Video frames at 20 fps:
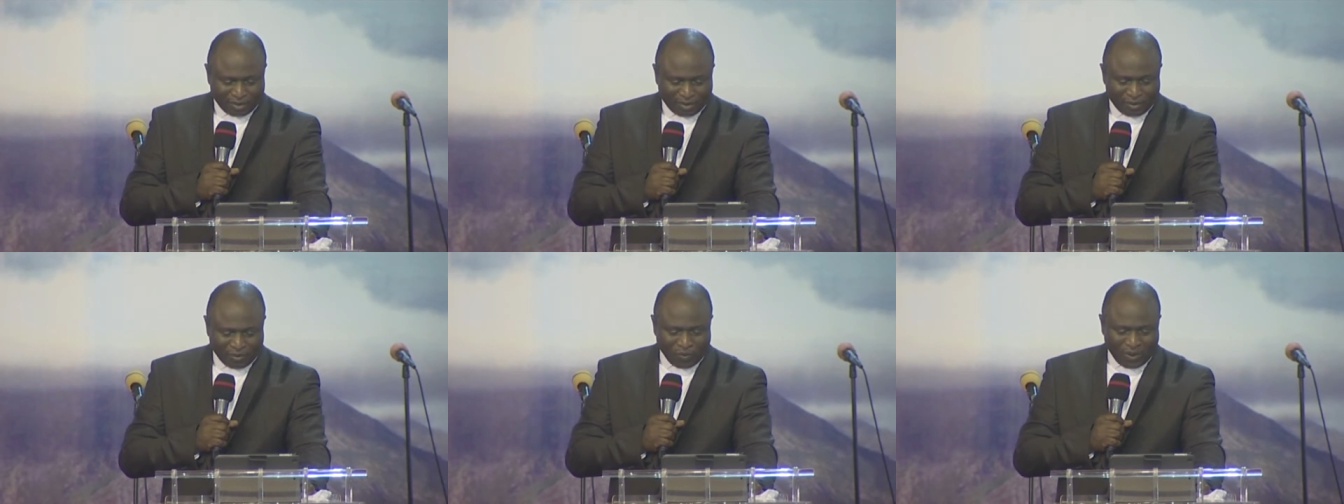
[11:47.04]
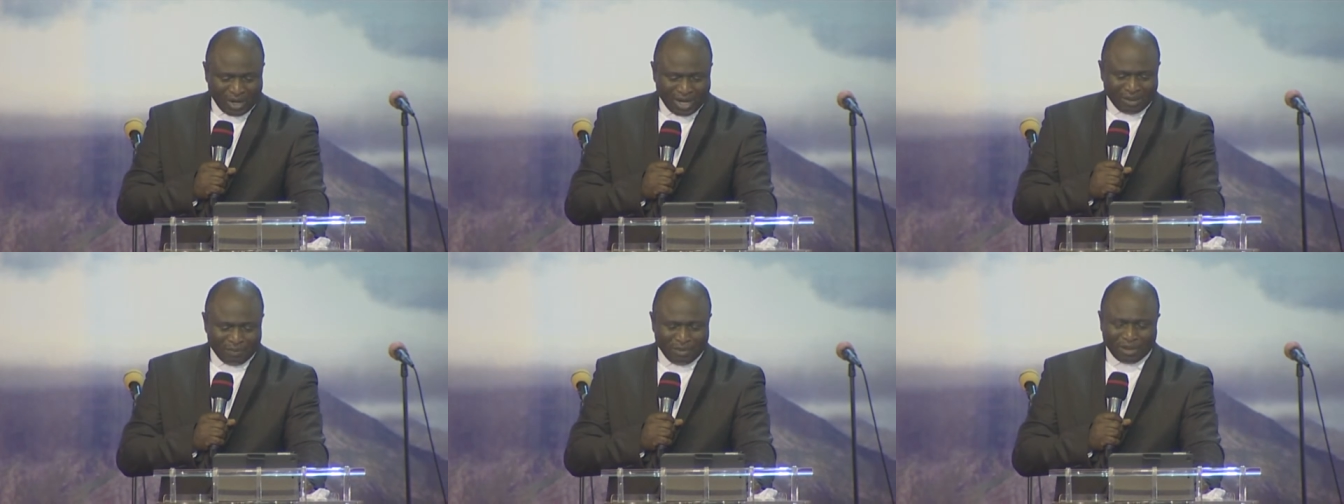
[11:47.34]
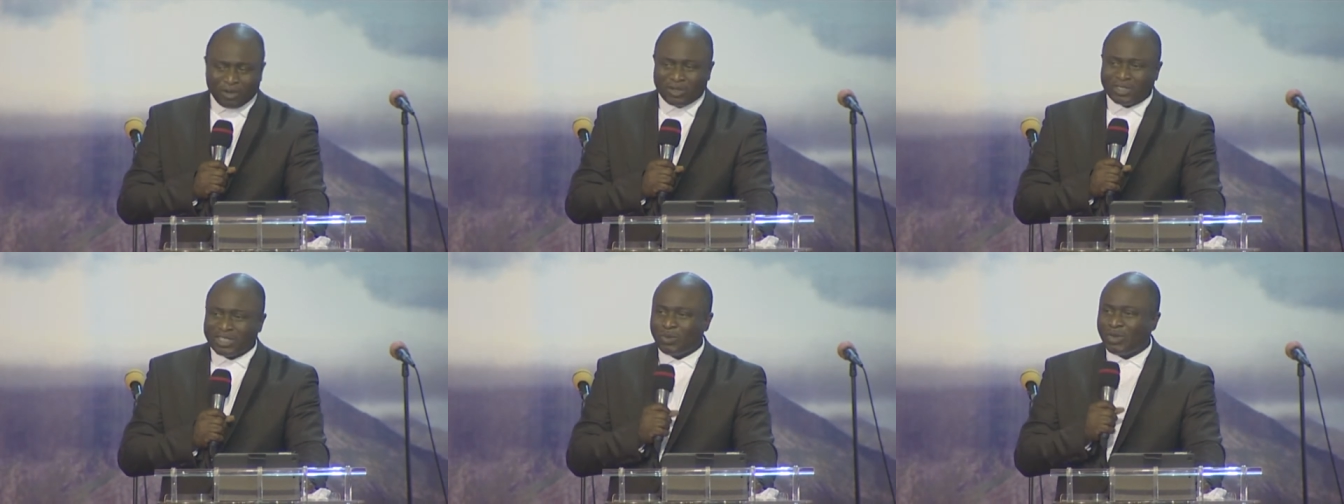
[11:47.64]
Why?
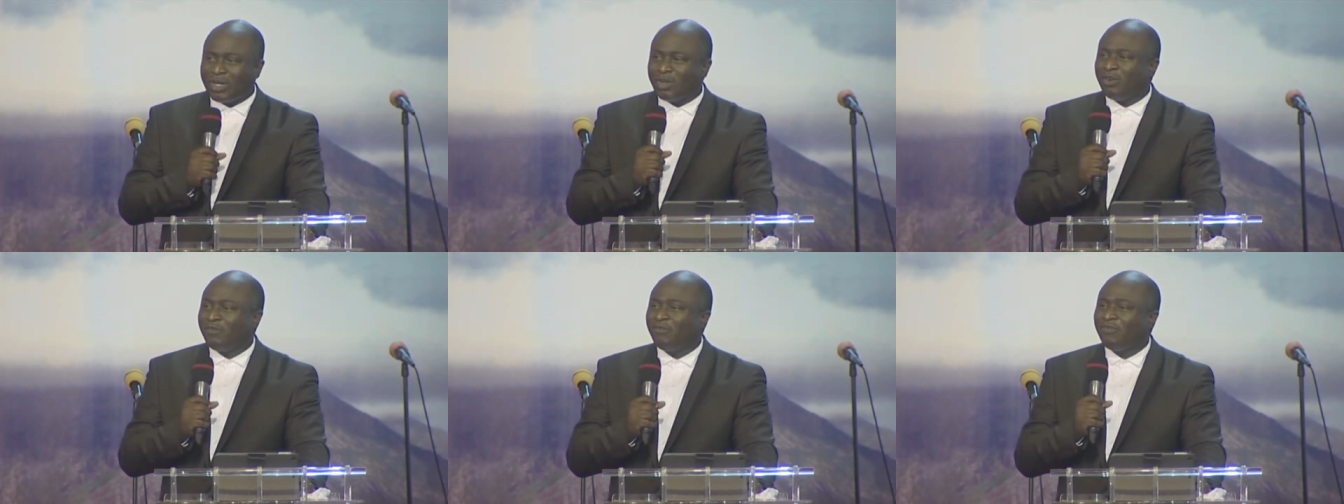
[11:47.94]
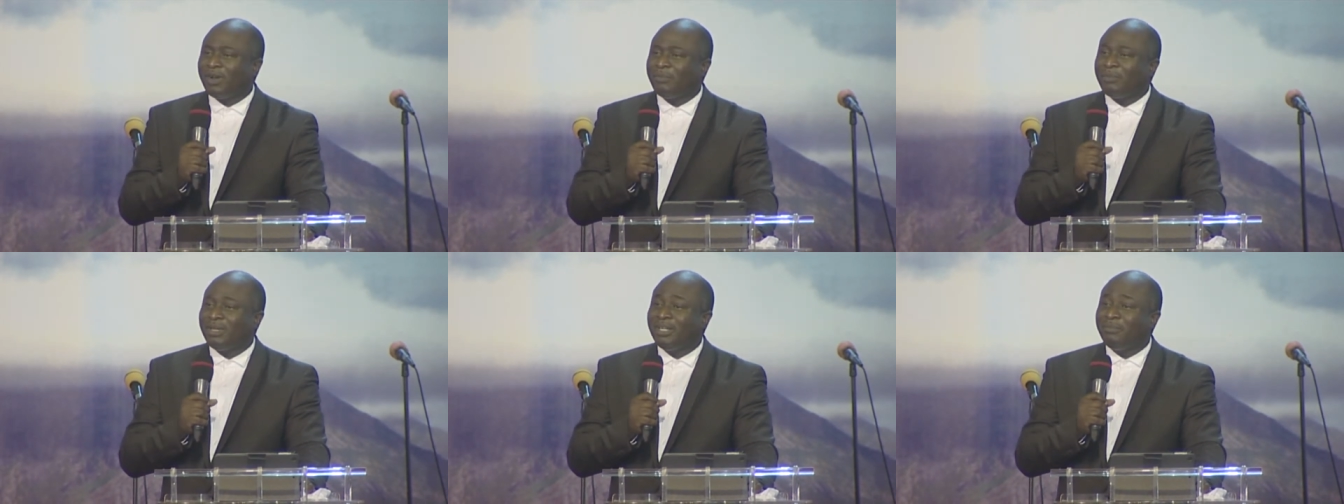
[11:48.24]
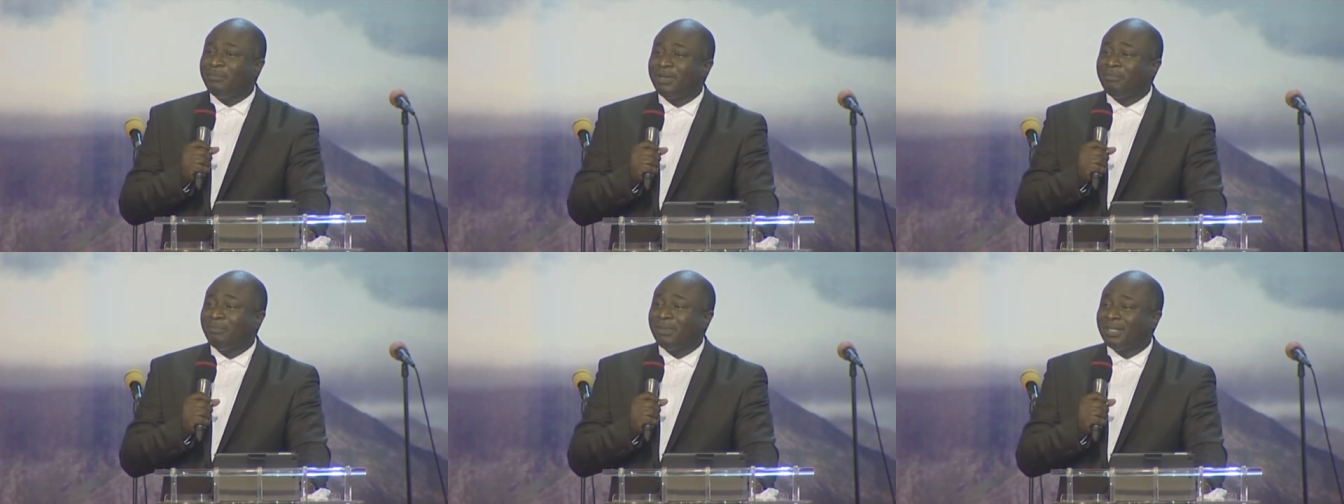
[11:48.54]
Because they were not
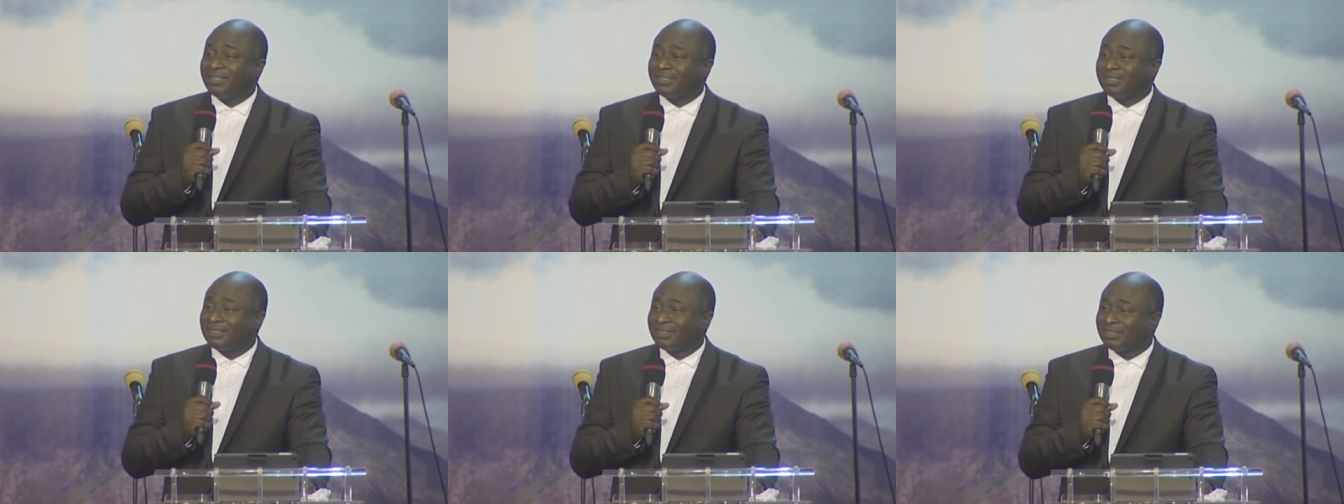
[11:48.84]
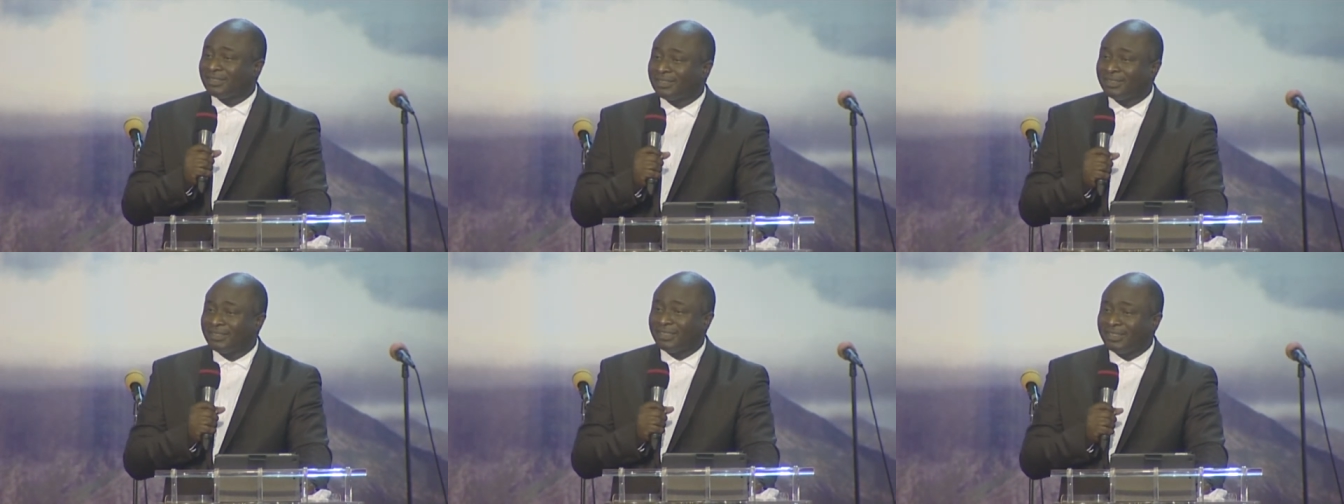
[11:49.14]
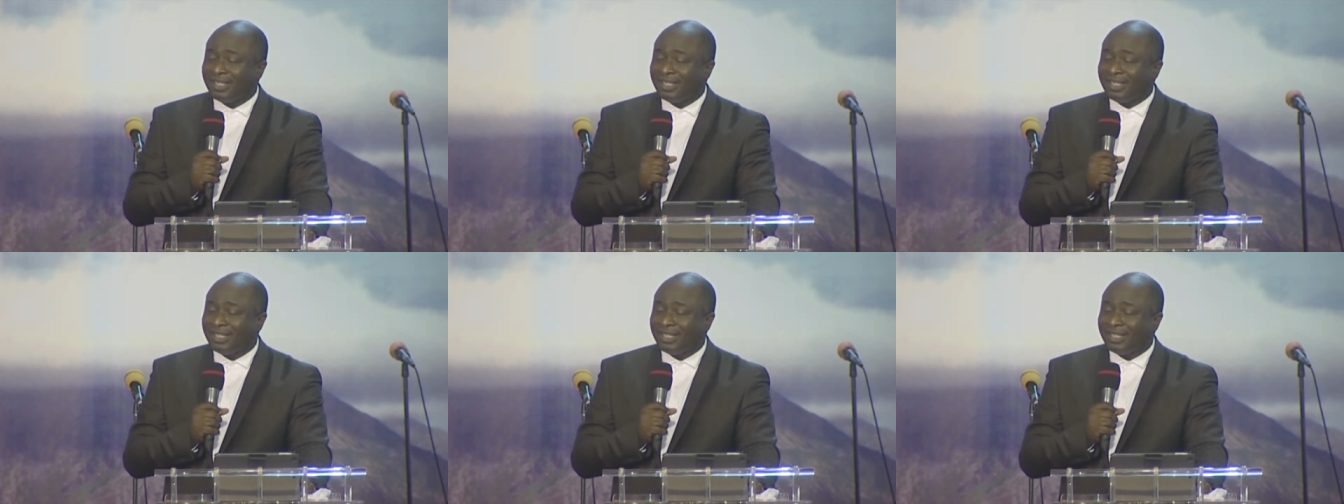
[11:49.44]
family members.